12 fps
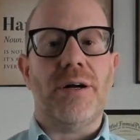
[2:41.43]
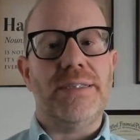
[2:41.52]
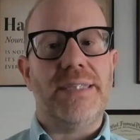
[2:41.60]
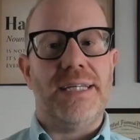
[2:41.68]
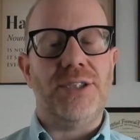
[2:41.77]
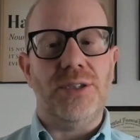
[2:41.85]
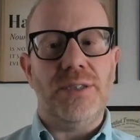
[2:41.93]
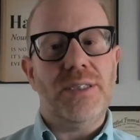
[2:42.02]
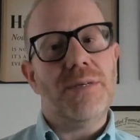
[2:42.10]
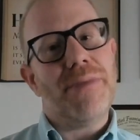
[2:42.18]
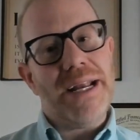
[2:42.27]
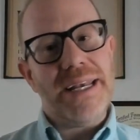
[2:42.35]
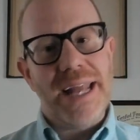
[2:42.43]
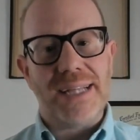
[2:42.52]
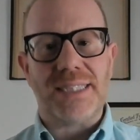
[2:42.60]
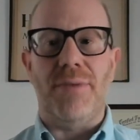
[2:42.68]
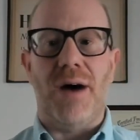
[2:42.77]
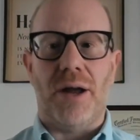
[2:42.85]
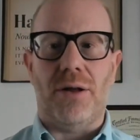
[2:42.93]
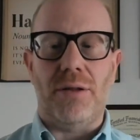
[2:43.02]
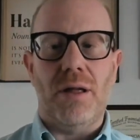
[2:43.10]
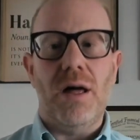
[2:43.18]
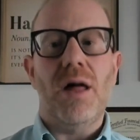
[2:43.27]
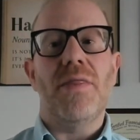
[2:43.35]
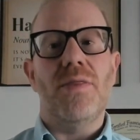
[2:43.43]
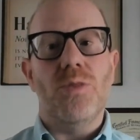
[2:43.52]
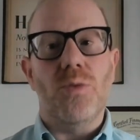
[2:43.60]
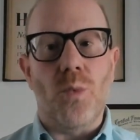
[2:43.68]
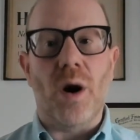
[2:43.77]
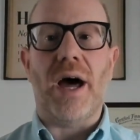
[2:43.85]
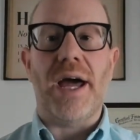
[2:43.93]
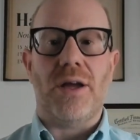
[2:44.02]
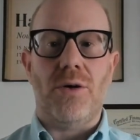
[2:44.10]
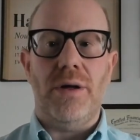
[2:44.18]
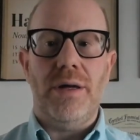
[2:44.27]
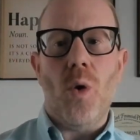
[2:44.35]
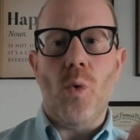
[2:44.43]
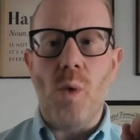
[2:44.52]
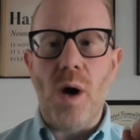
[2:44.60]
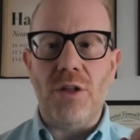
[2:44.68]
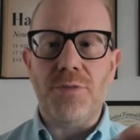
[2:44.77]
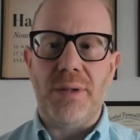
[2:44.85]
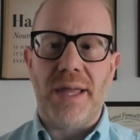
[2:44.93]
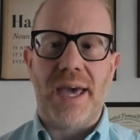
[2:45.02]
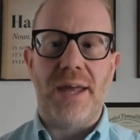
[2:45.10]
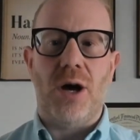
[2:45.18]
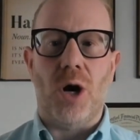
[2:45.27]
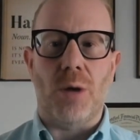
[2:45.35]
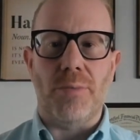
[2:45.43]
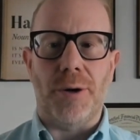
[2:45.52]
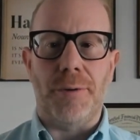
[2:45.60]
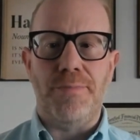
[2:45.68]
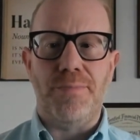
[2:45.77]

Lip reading: attention to my next model, the one I call WealthPlan Armor.